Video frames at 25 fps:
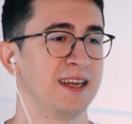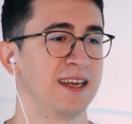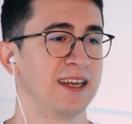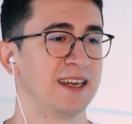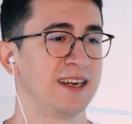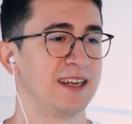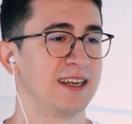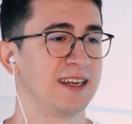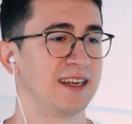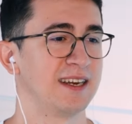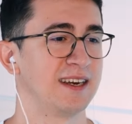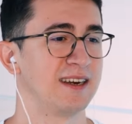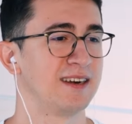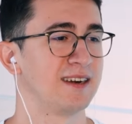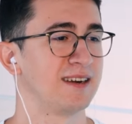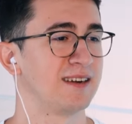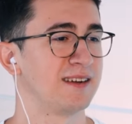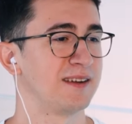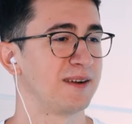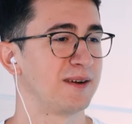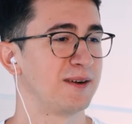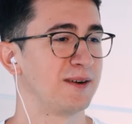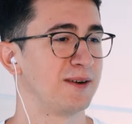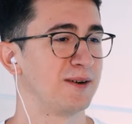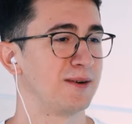And then,
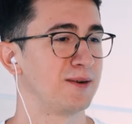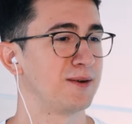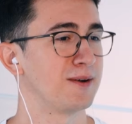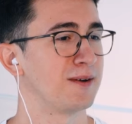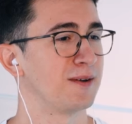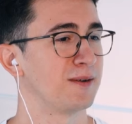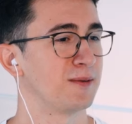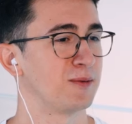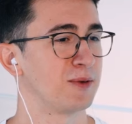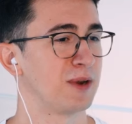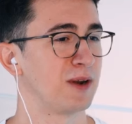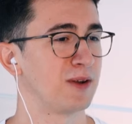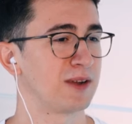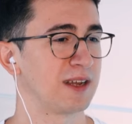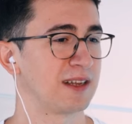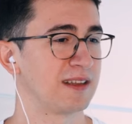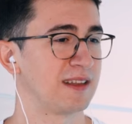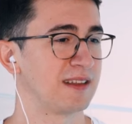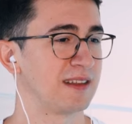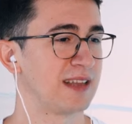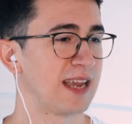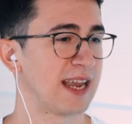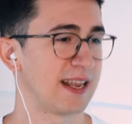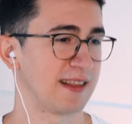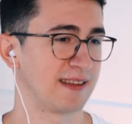you know, we look at
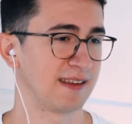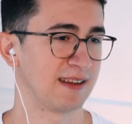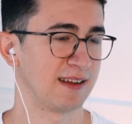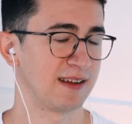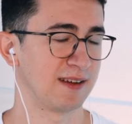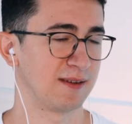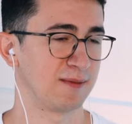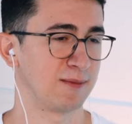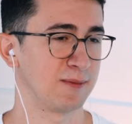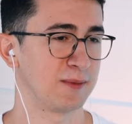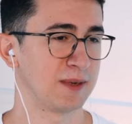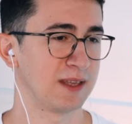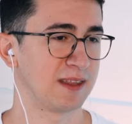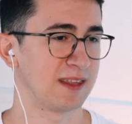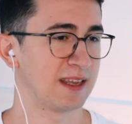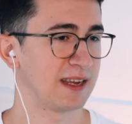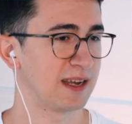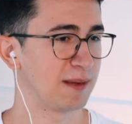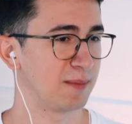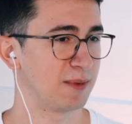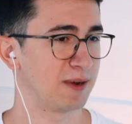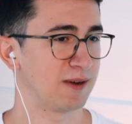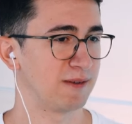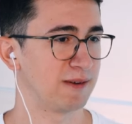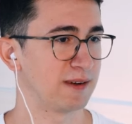the data, we
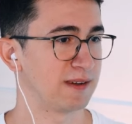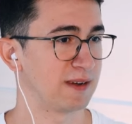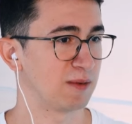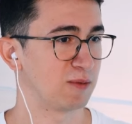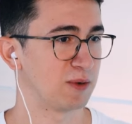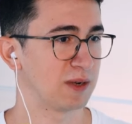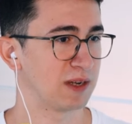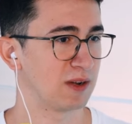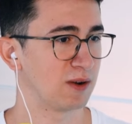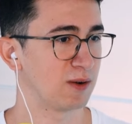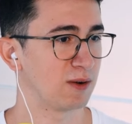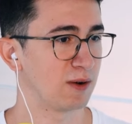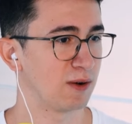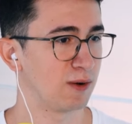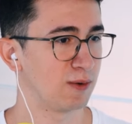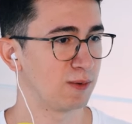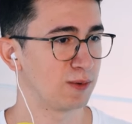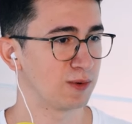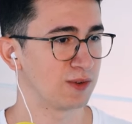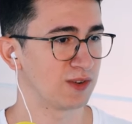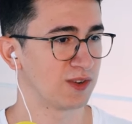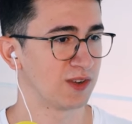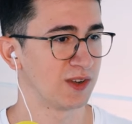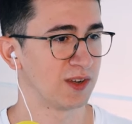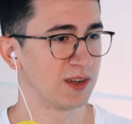think about it, and we
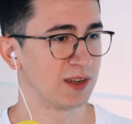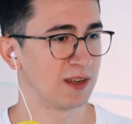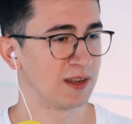conclude,